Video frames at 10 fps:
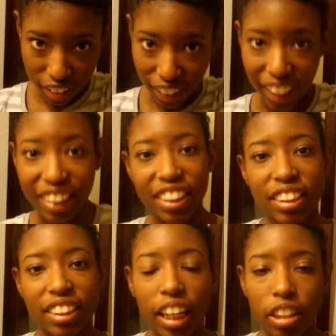like the
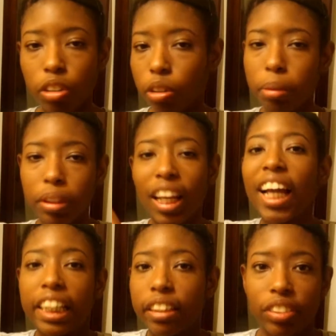style, or put
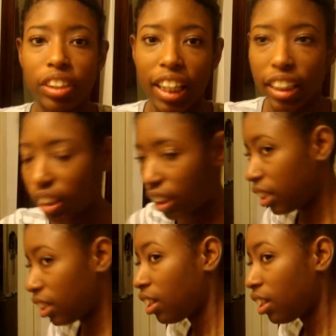like if you like it.